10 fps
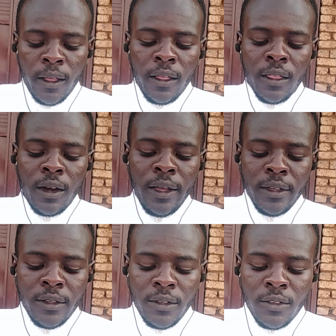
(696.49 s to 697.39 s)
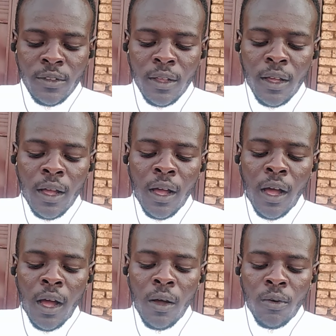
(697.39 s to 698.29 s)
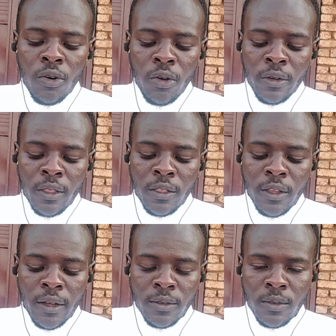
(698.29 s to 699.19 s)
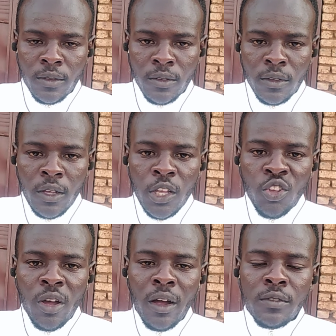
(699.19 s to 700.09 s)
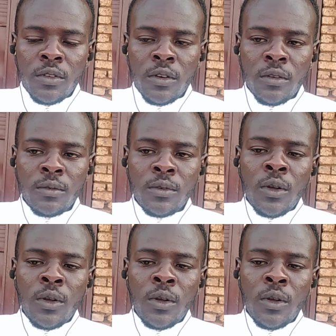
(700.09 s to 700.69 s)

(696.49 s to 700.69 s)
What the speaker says: The length, how long the texts, you have to know